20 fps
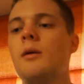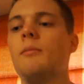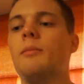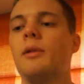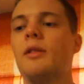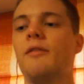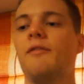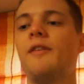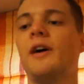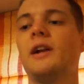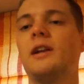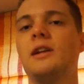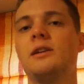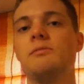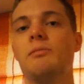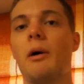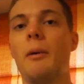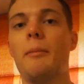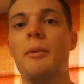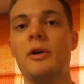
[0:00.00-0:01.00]
But the fact is,
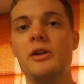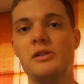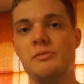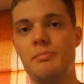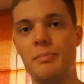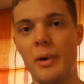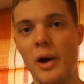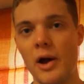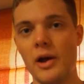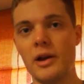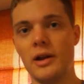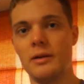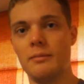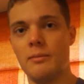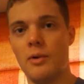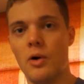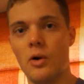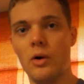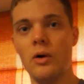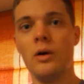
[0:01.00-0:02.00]
my body's burning
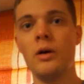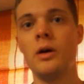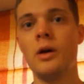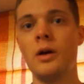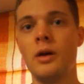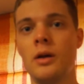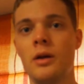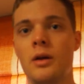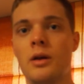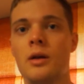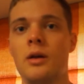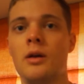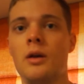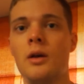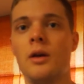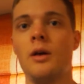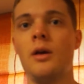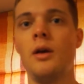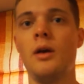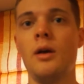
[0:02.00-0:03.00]
more
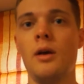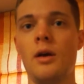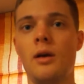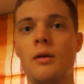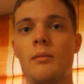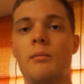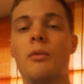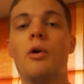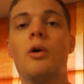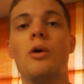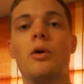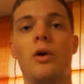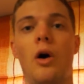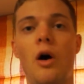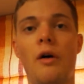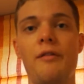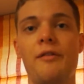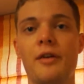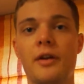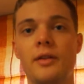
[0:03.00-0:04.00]

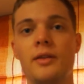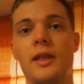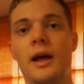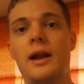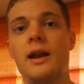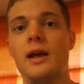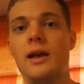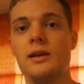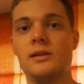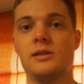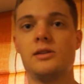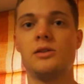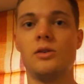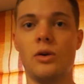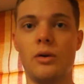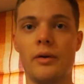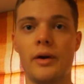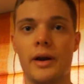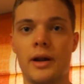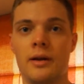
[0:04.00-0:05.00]
often than it is
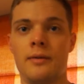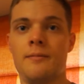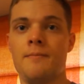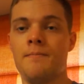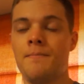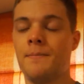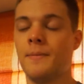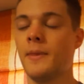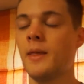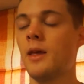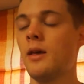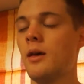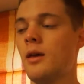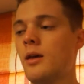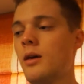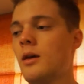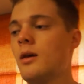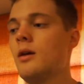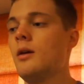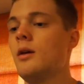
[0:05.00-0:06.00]
storing.
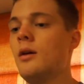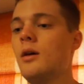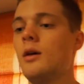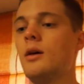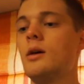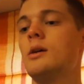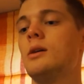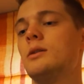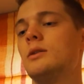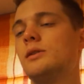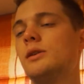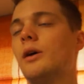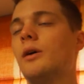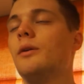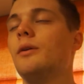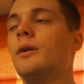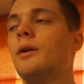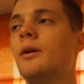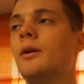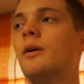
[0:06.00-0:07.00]

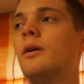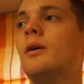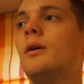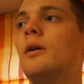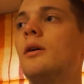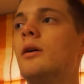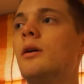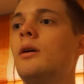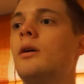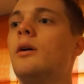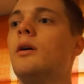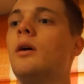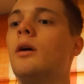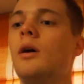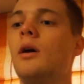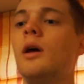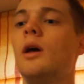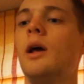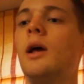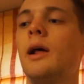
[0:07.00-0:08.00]
So
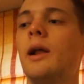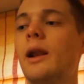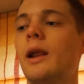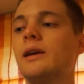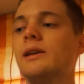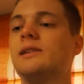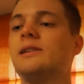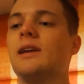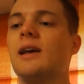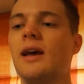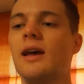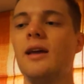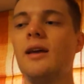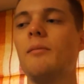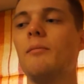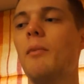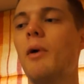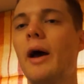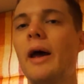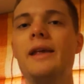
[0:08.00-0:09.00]
let's say
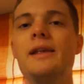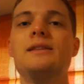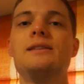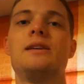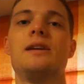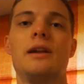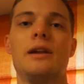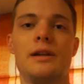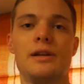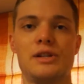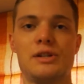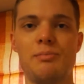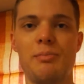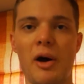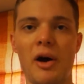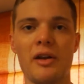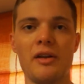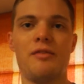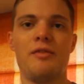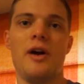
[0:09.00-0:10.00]
my insulin is
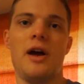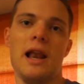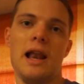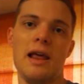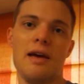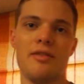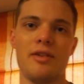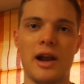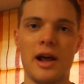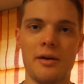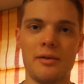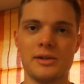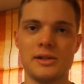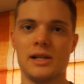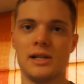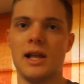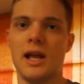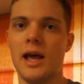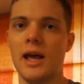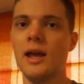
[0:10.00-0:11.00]
spiked for 11 hours
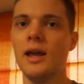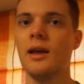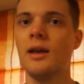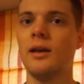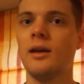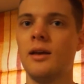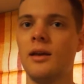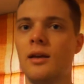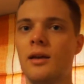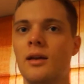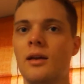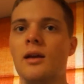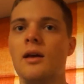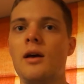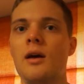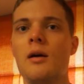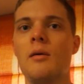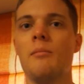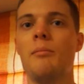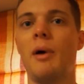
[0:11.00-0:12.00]
a day,
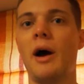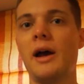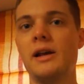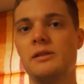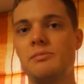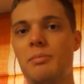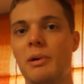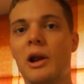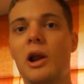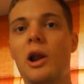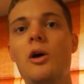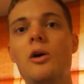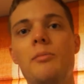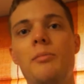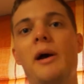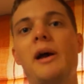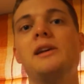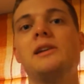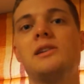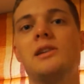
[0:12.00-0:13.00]
but it's below
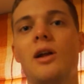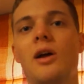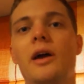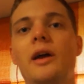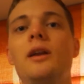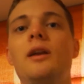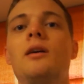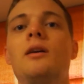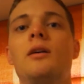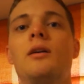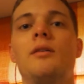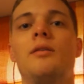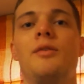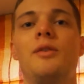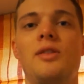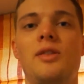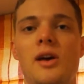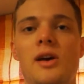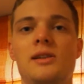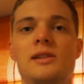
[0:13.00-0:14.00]
baseline for
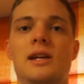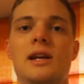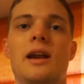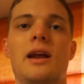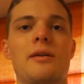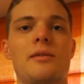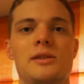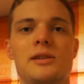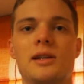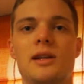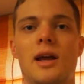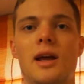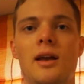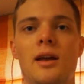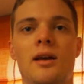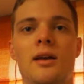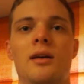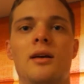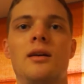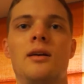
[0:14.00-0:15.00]
13 hours a day.